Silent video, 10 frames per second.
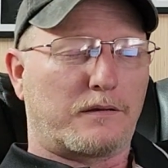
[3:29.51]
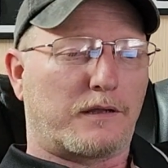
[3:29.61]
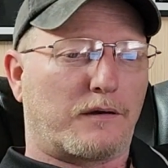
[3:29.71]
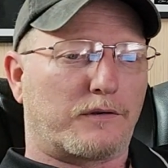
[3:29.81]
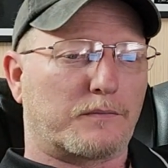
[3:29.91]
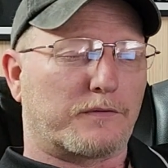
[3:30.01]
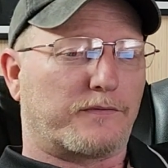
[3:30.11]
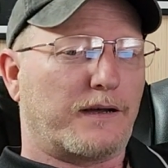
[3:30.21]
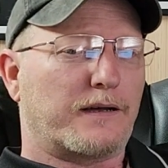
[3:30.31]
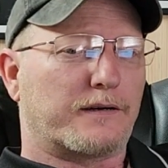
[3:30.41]
Now, number
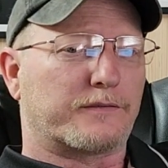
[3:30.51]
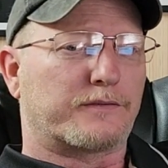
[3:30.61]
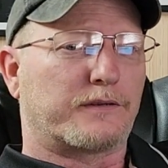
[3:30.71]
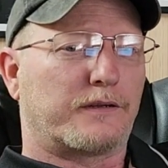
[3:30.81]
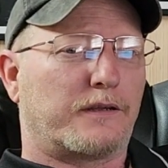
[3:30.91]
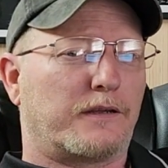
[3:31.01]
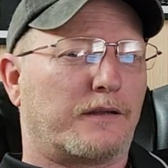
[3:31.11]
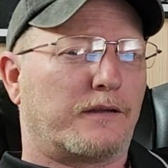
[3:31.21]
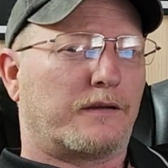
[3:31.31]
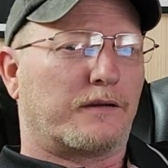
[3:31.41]
five,
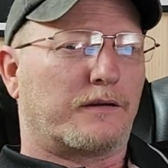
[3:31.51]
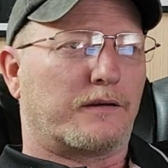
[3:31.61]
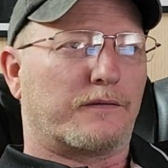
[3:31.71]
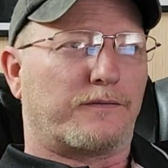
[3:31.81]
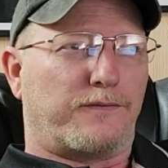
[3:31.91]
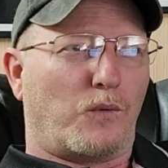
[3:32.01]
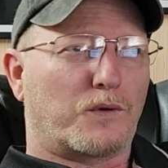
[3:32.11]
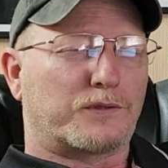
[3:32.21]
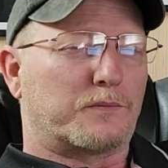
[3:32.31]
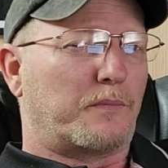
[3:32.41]

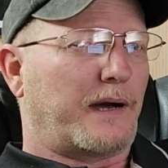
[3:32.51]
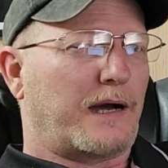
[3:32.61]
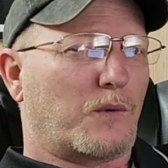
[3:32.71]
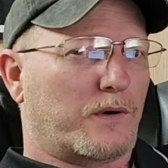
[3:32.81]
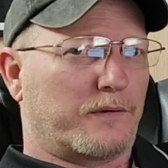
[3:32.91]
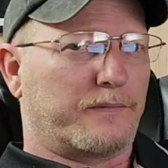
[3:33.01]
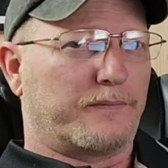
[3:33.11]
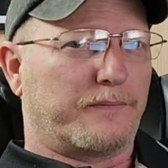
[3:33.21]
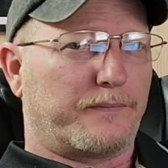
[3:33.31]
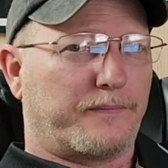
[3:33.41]
force and power.
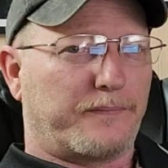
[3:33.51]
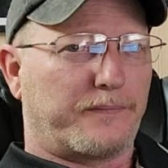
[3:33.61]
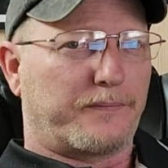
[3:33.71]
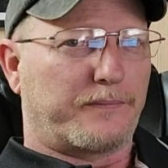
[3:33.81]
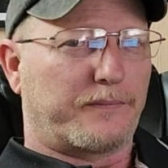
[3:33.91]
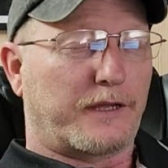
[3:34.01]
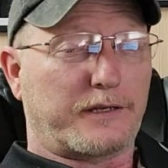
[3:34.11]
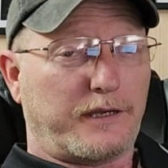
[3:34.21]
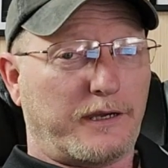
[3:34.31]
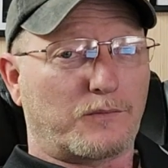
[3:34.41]

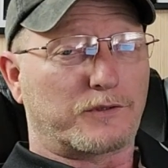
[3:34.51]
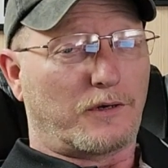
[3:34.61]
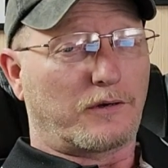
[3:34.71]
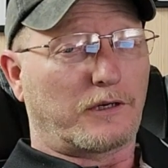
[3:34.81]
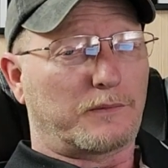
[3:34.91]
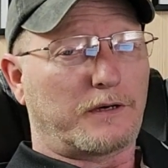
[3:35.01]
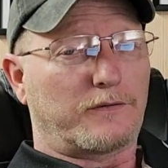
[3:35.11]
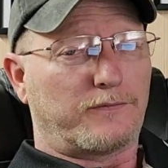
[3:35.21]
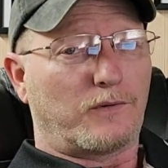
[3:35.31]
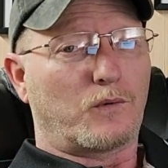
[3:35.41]
And again, we're talking
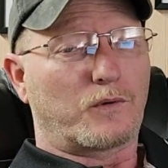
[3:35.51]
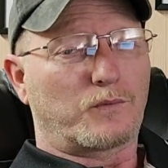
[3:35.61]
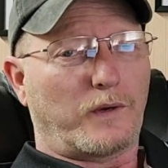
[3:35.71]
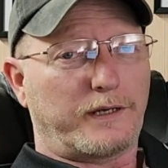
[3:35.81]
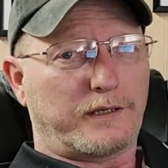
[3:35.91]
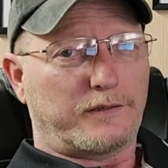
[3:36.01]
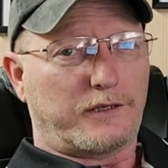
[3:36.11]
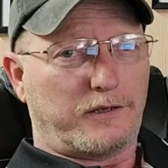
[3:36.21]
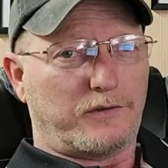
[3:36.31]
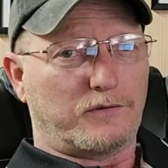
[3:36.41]
about forward
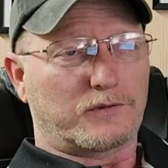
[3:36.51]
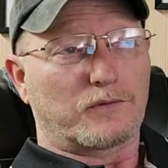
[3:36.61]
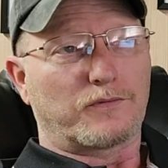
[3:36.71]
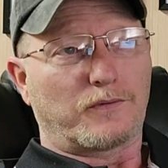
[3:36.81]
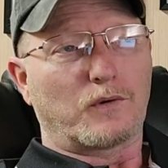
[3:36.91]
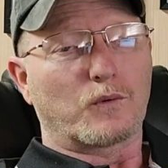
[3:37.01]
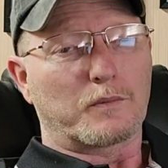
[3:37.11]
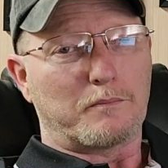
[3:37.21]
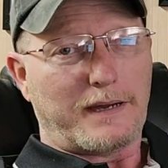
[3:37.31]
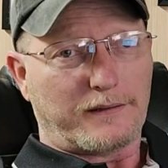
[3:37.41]
weighted cues or
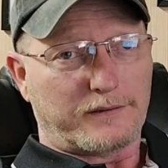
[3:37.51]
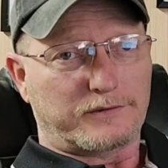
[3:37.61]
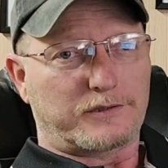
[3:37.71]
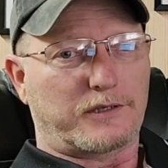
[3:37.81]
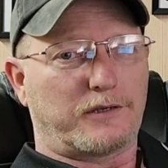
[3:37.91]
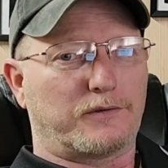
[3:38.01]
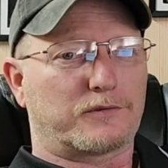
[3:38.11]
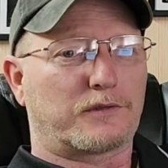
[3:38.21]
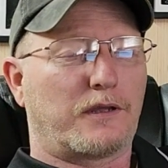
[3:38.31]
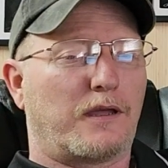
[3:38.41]
forward balanced
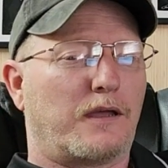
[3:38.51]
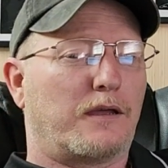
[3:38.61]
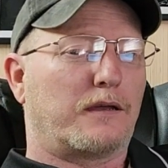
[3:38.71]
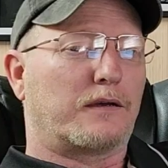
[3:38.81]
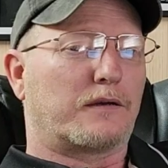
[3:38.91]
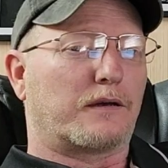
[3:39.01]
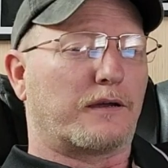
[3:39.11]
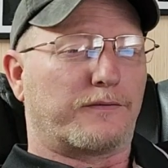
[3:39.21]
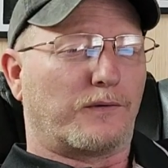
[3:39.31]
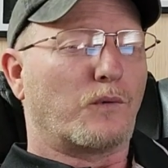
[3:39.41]
cues.
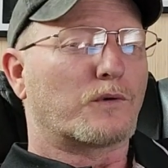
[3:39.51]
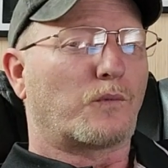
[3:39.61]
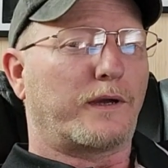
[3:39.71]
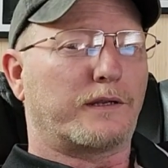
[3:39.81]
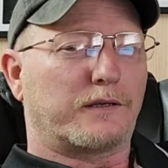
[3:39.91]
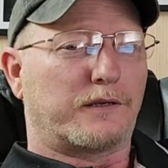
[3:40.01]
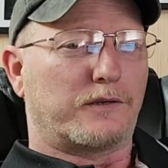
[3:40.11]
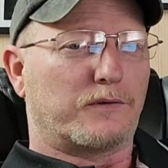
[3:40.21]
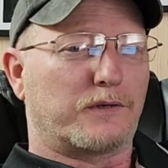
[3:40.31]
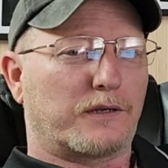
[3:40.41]
A forward weighted
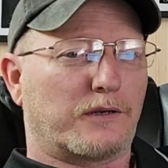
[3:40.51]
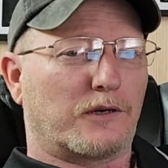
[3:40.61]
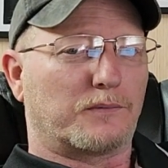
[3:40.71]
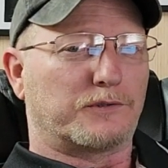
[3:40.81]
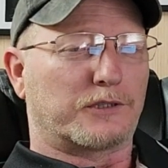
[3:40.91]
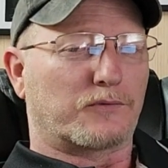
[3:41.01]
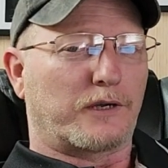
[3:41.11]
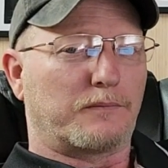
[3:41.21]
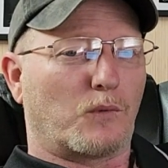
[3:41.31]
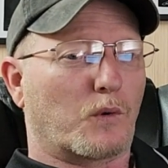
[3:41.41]
cue can help
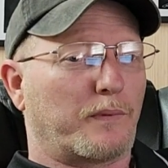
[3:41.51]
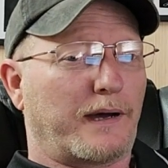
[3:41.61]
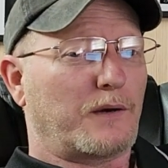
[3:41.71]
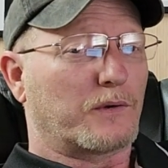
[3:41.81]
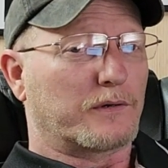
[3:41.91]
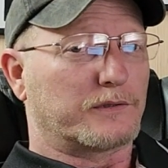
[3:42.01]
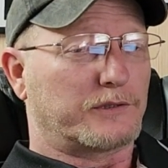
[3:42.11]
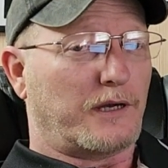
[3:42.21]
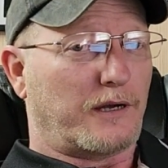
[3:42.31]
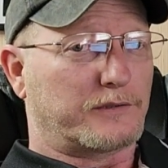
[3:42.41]
generate more power in
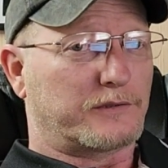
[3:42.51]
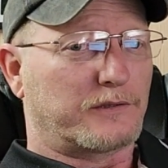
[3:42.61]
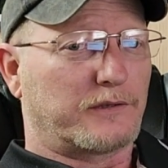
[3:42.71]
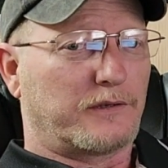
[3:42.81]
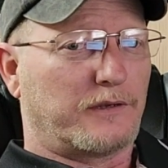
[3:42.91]
shots.